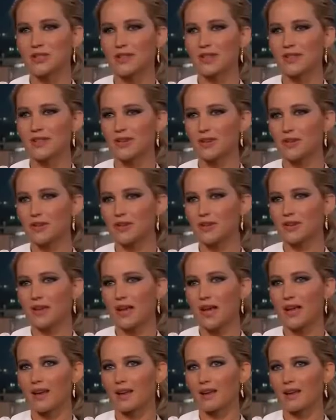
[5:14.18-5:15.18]
you think that you could,
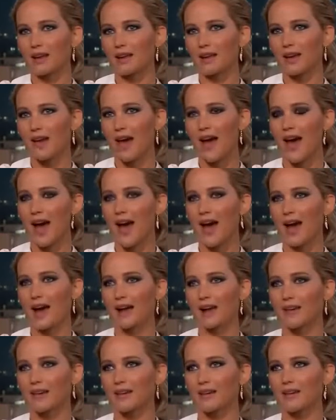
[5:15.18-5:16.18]

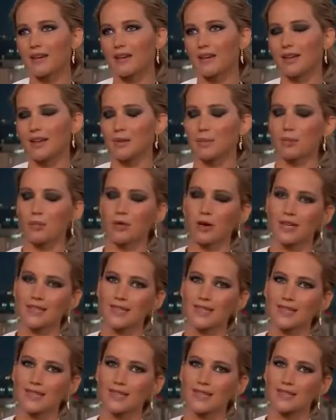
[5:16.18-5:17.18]
hack, a
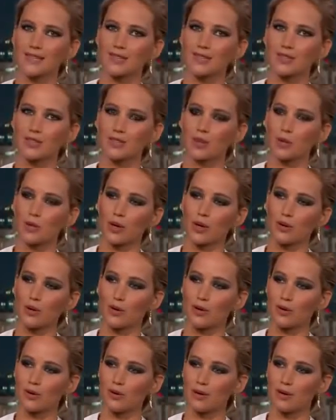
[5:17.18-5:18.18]
president's
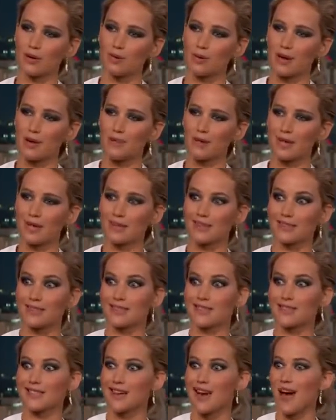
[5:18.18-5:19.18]
Twitter and maybe,
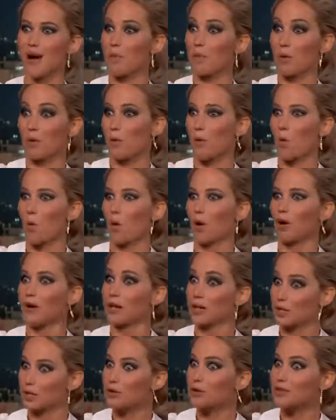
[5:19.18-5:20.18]
stop a war?
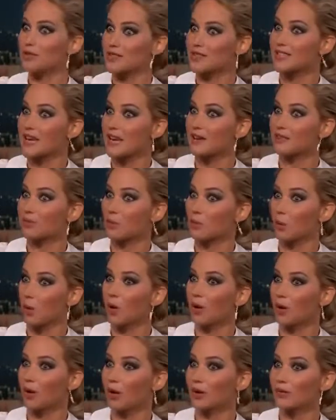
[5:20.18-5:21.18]
You could save the
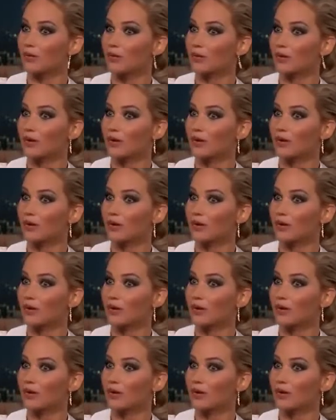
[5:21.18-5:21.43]
world.